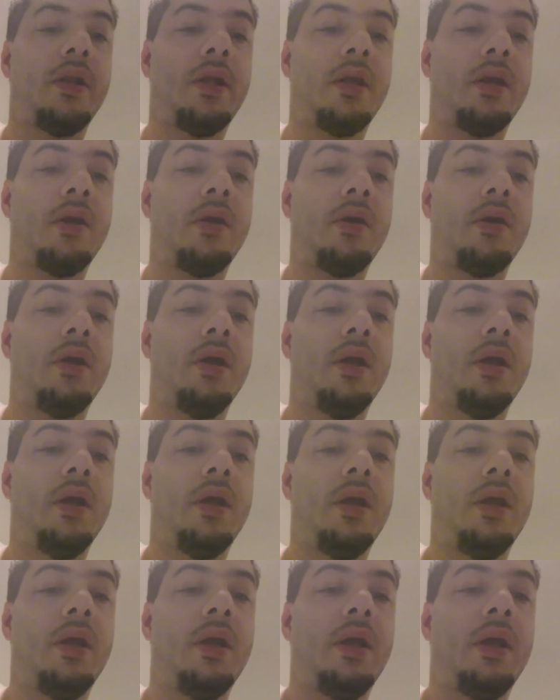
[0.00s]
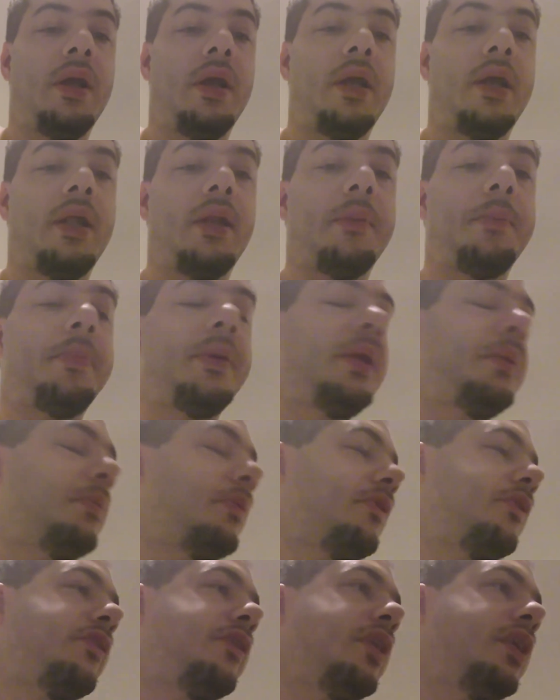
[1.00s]
there. And the
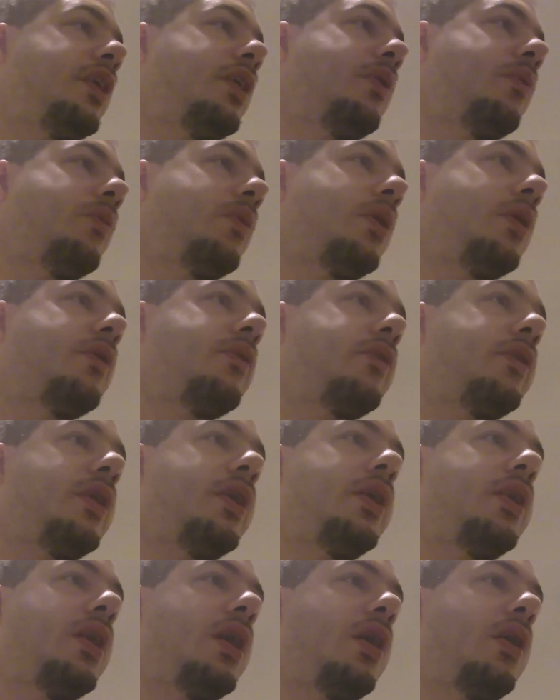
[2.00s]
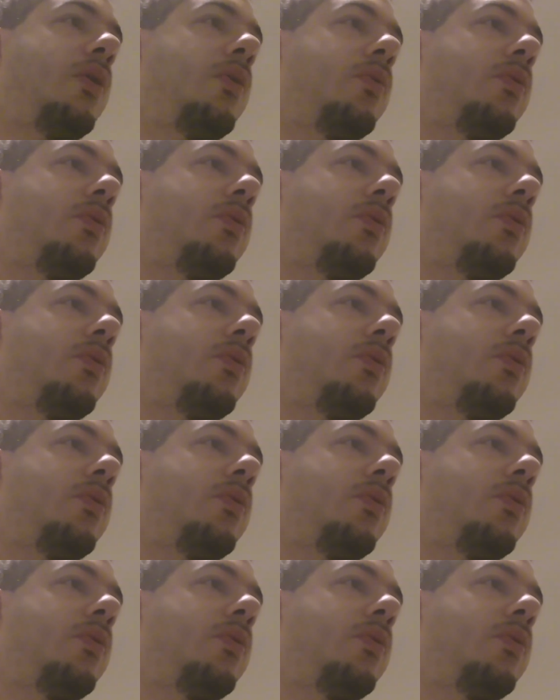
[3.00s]
Bema seat, when they was getting out